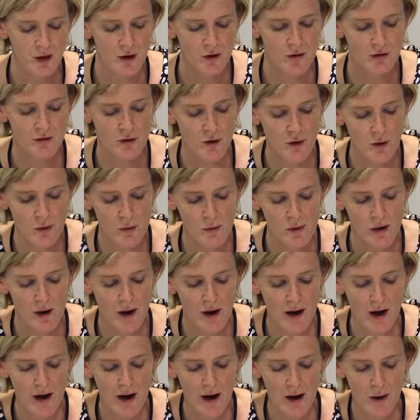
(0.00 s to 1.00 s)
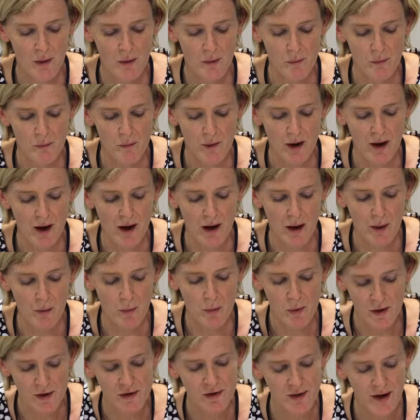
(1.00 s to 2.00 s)
So
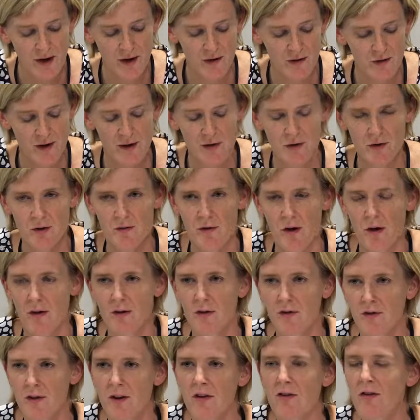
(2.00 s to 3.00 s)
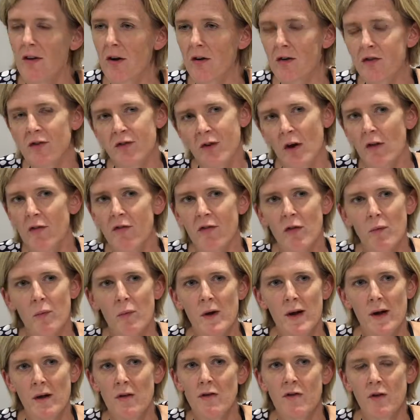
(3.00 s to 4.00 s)
with that sense of urgency, there's stuff that
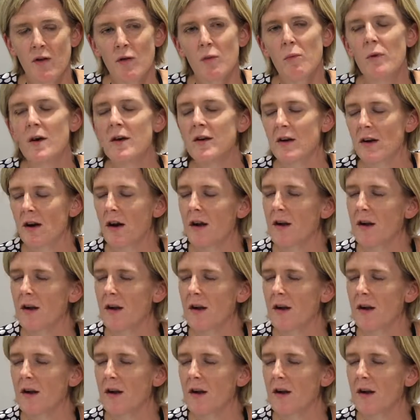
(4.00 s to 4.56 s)
we can do. We